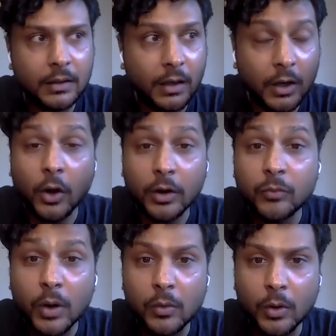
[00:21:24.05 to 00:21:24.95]
uh, a lot
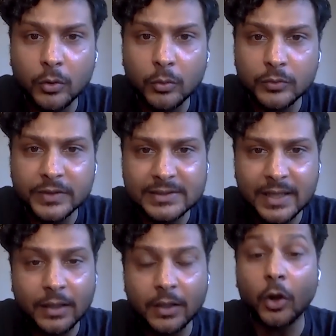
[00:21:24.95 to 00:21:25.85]
of World War Two movies,
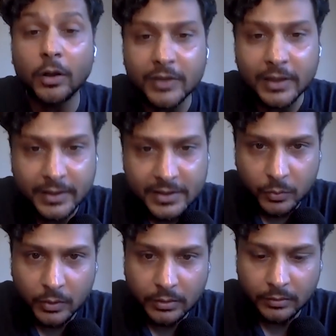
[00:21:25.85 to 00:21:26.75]
right? Yeah. A lot of Clint
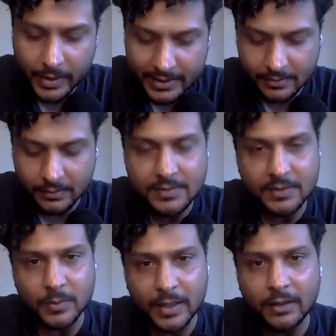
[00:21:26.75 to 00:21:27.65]
Eastwood westerns
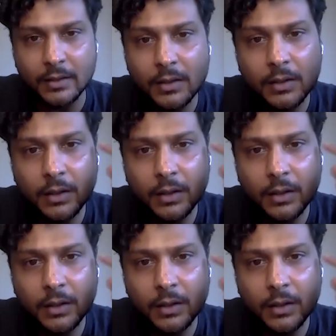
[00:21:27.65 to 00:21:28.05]
as yeah. well.